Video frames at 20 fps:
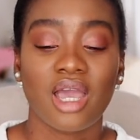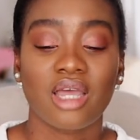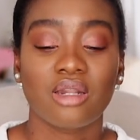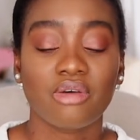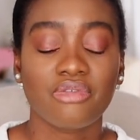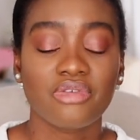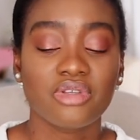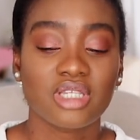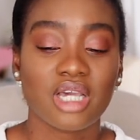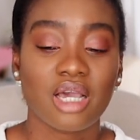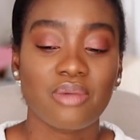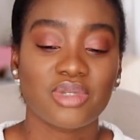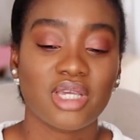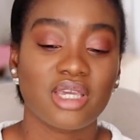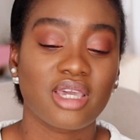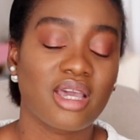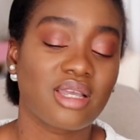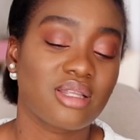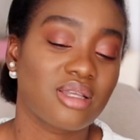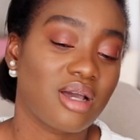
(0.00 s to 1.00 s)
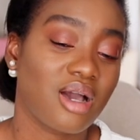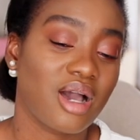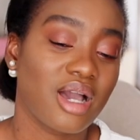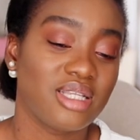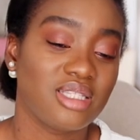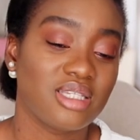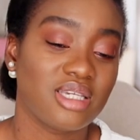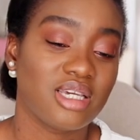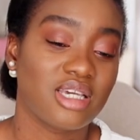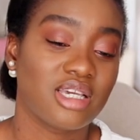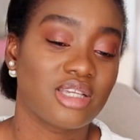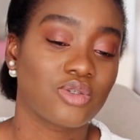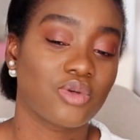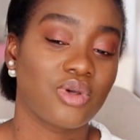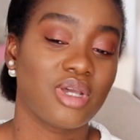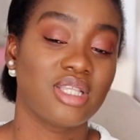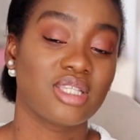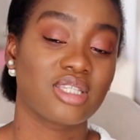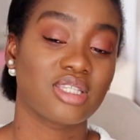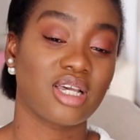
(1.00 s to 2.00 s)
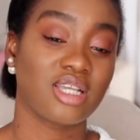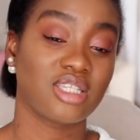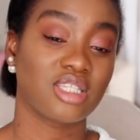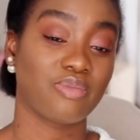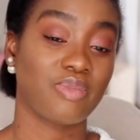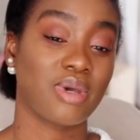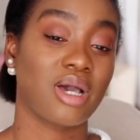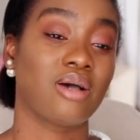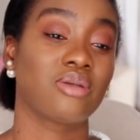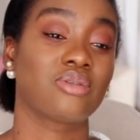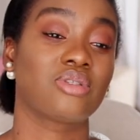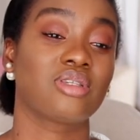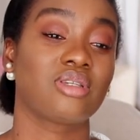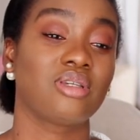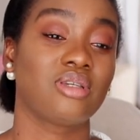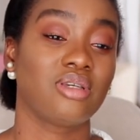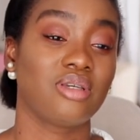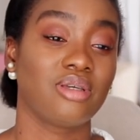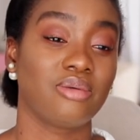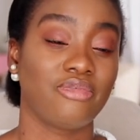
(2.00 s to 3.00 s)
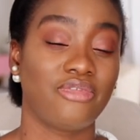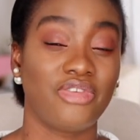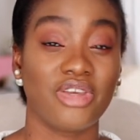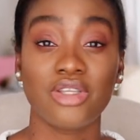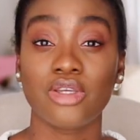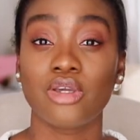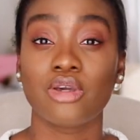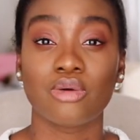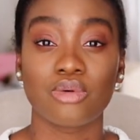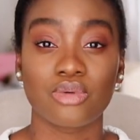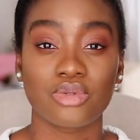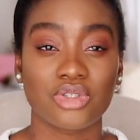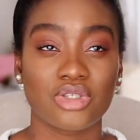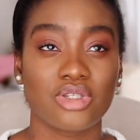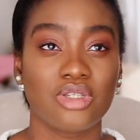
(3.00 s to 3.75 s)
And oftentimes I get ideas or insights about videos.